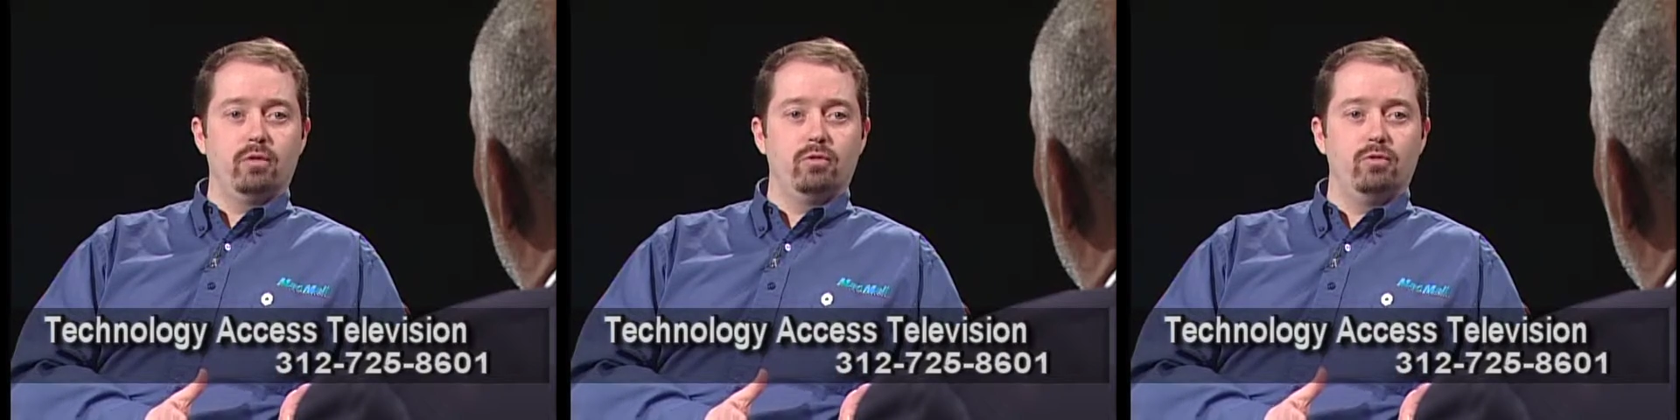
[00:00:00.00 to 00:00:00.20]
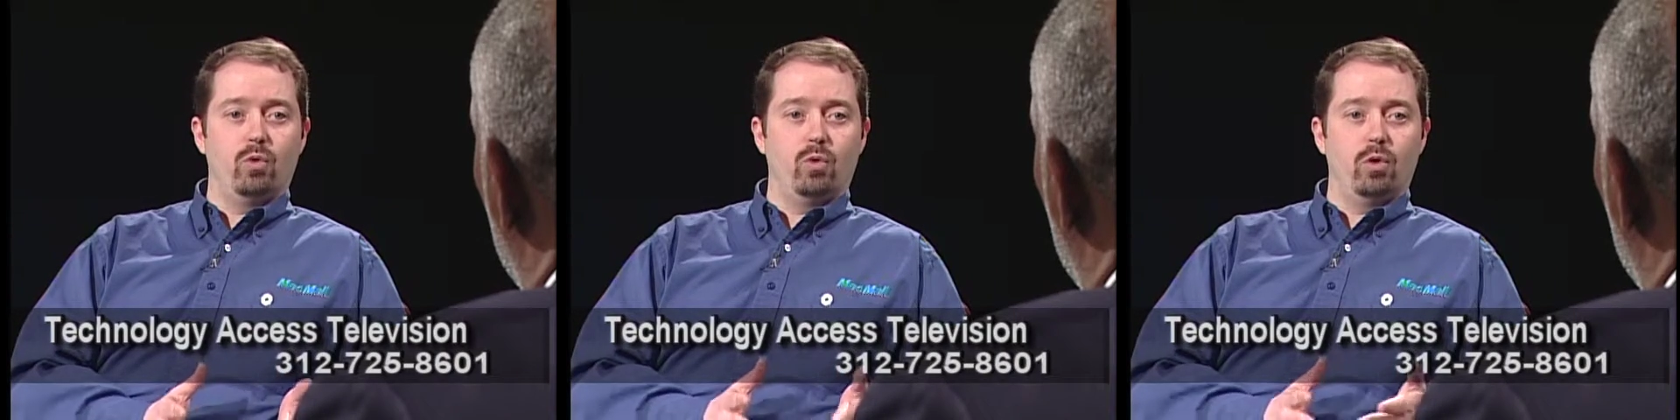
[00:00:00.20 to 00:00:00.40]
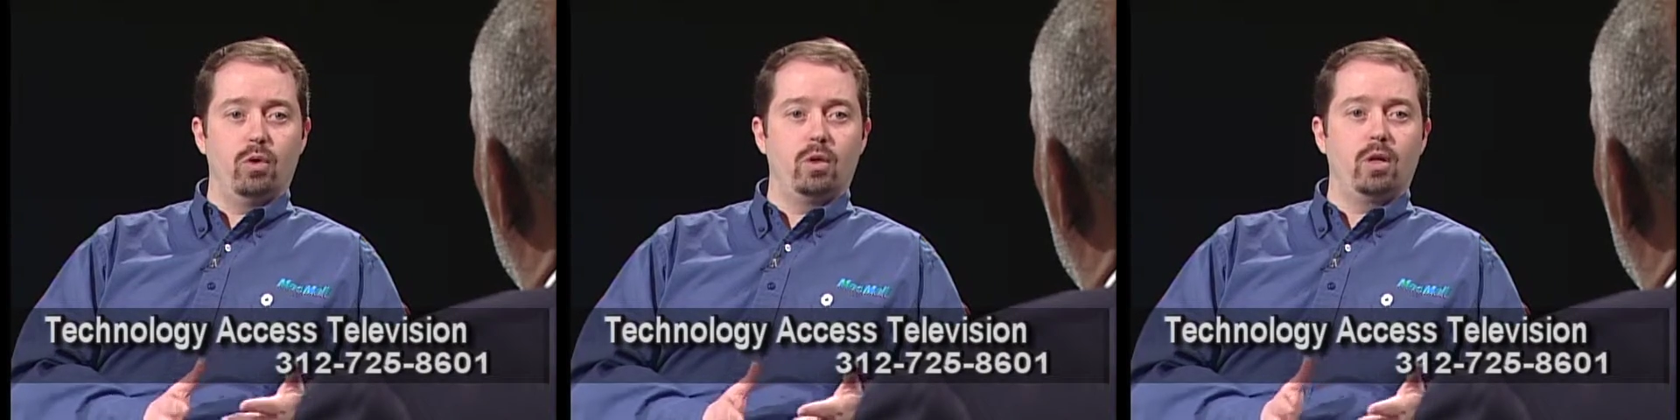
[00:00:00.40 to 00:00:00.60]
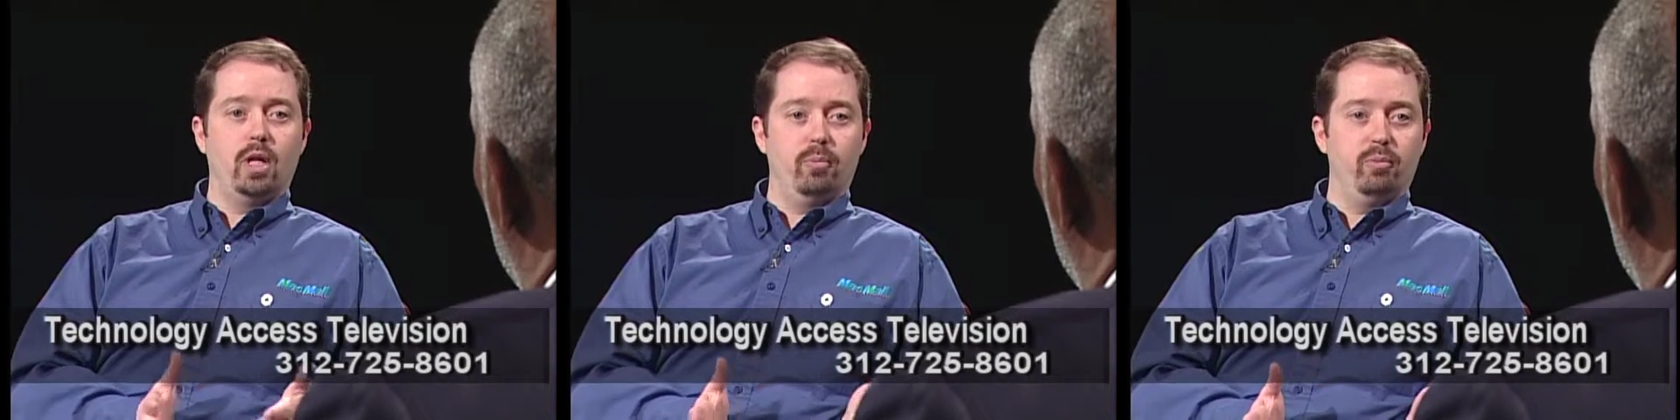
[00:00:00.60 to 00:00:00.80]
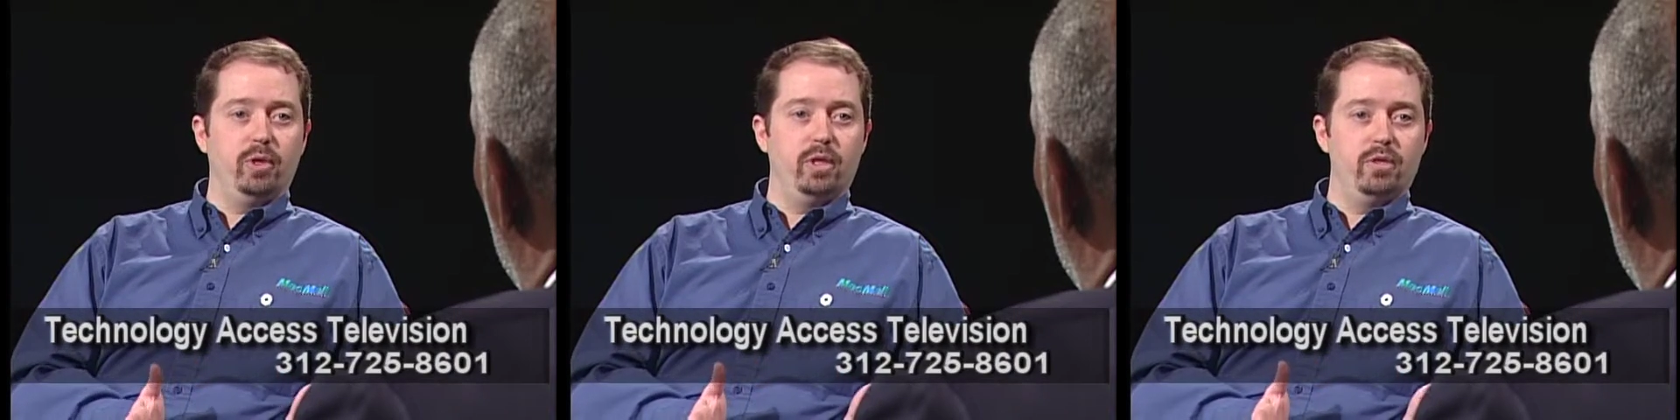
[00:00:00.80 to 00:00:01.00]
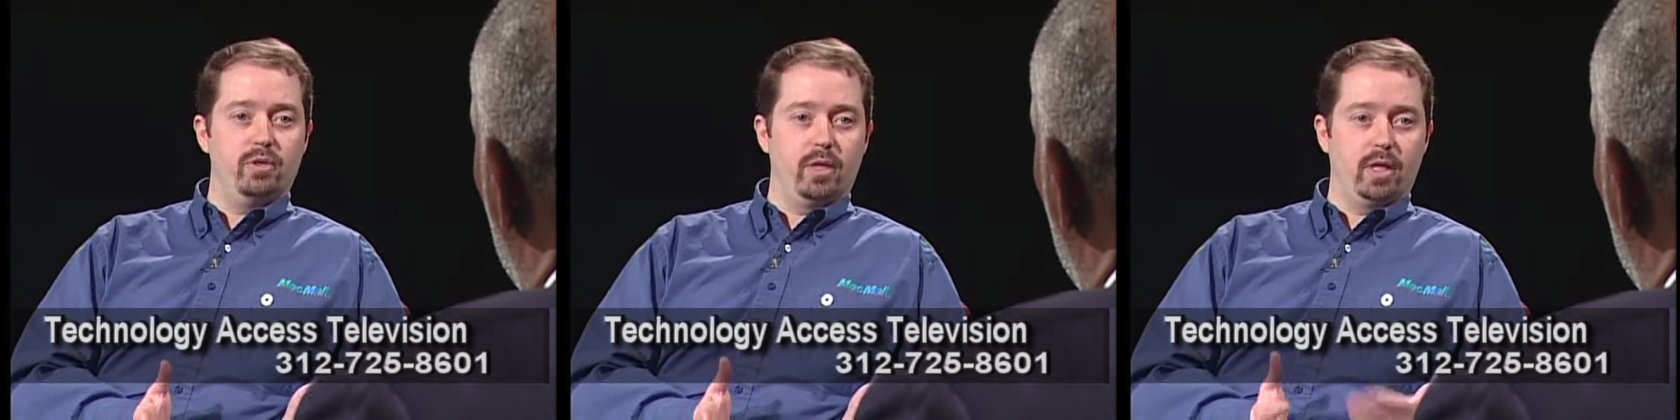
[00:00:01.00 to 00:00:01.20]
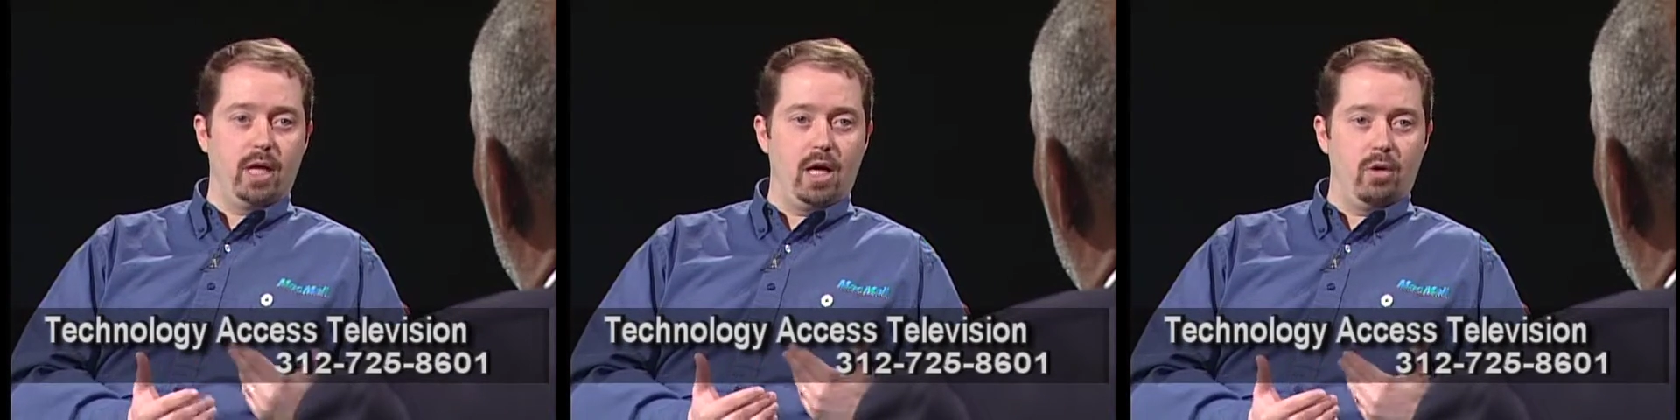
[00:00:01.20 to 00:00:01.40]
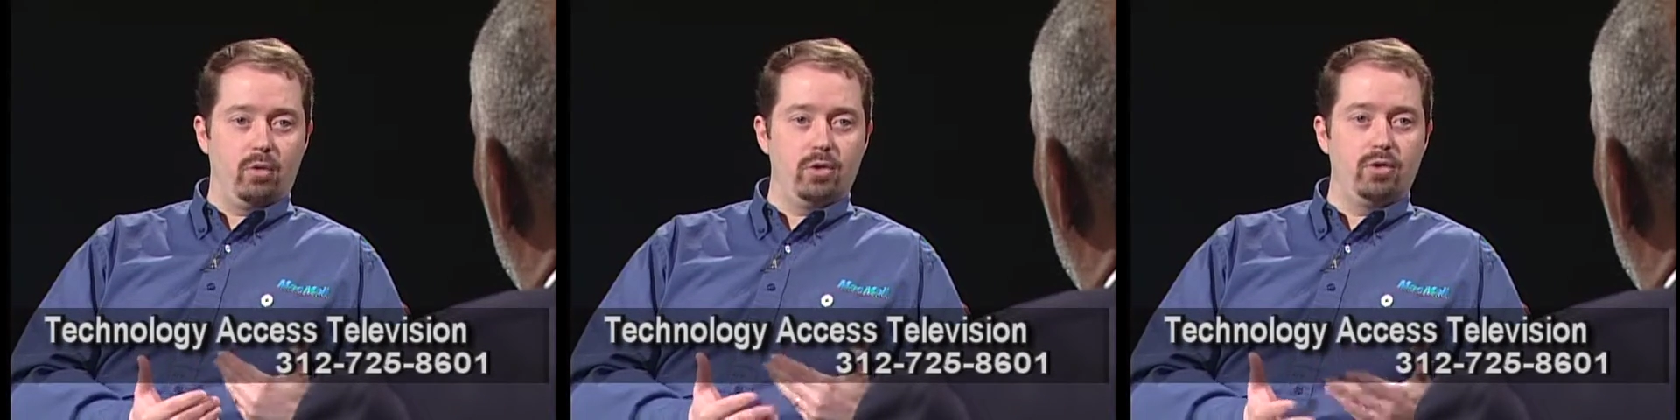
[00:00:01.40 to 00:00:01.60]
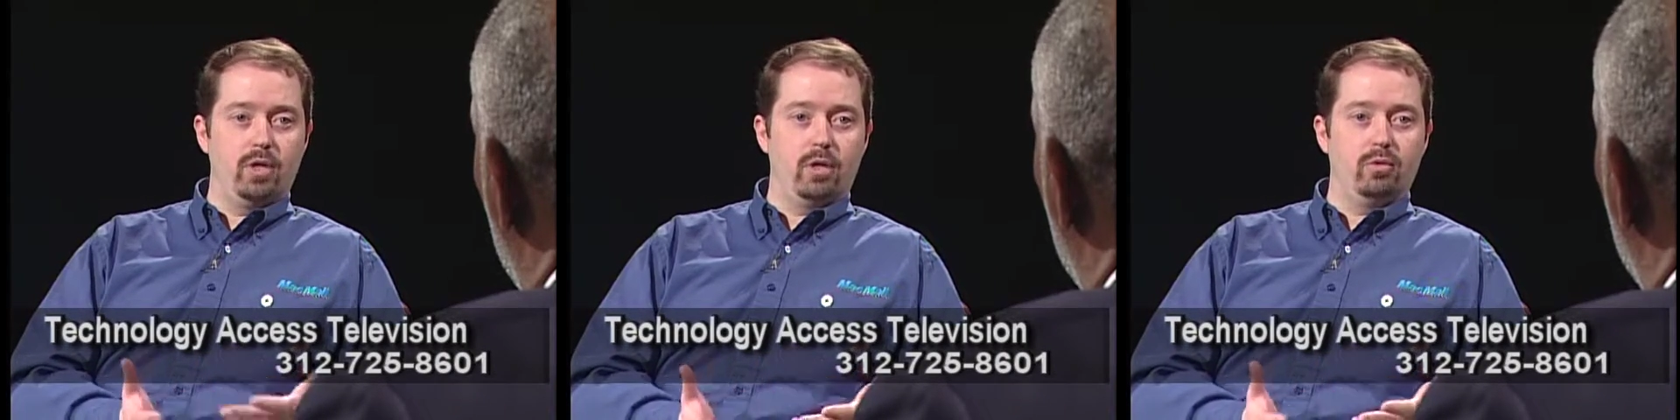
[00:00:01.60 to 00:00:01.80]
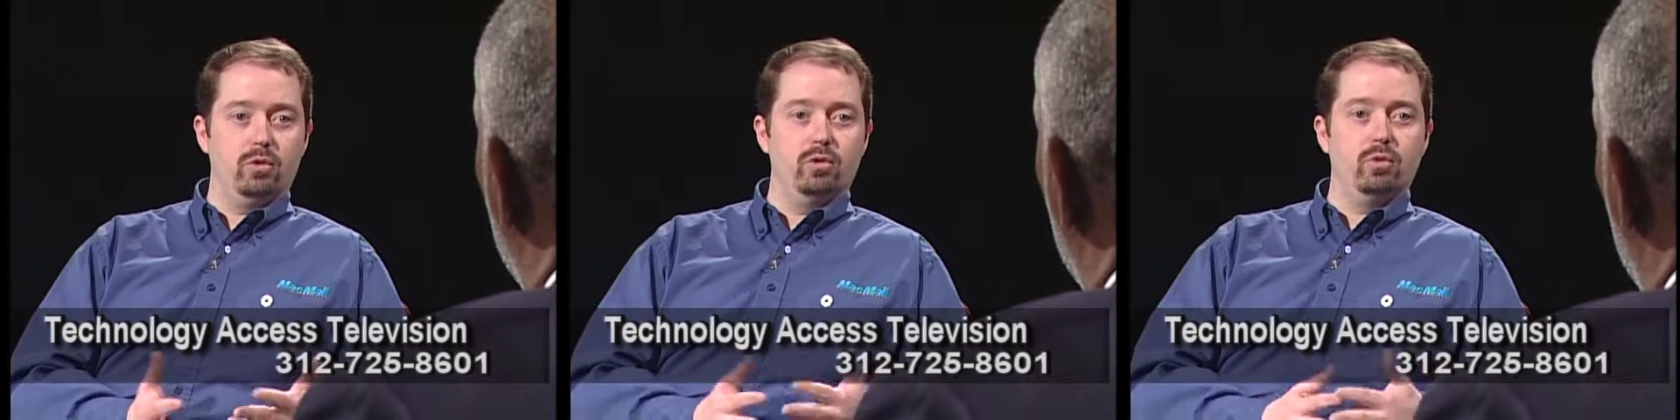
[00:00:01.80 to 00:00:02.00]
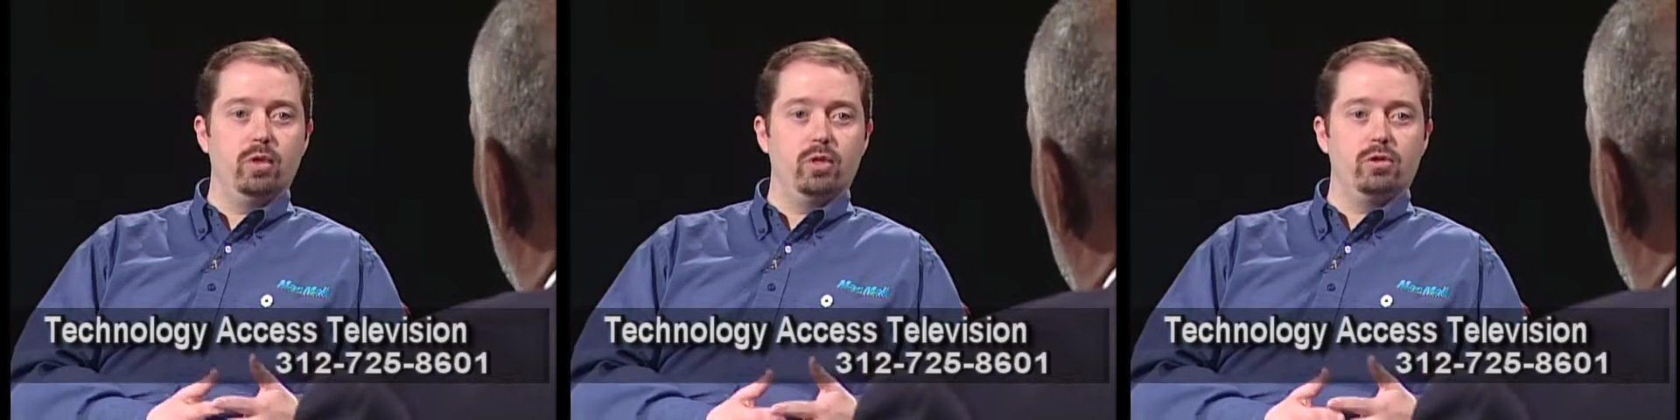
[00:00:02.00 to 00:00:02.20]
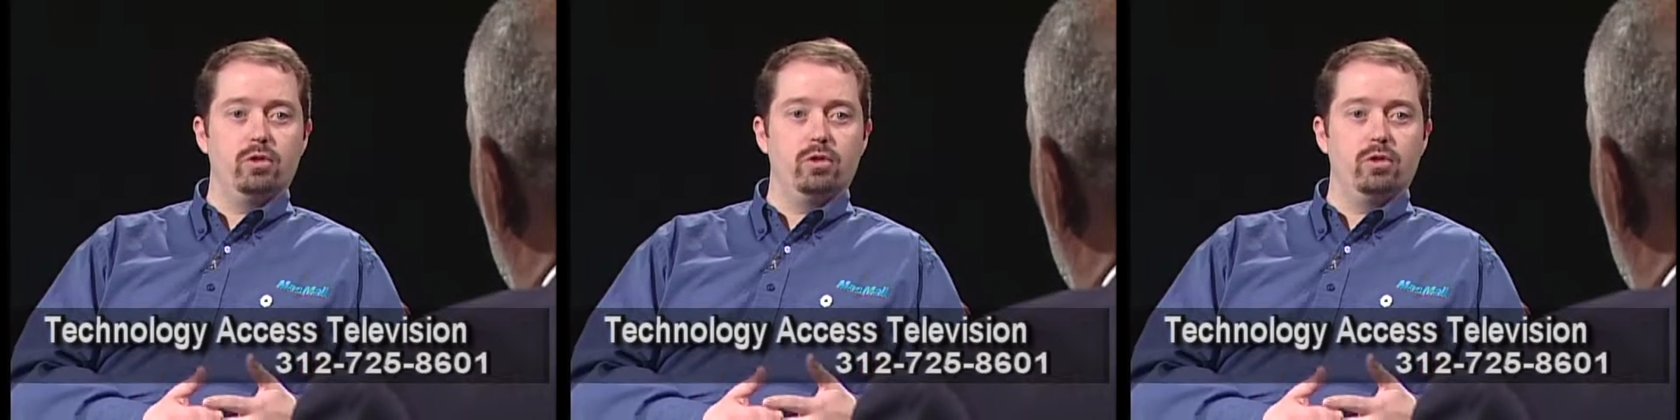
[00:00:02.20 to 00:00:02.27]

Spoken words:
for companies like ours that do this.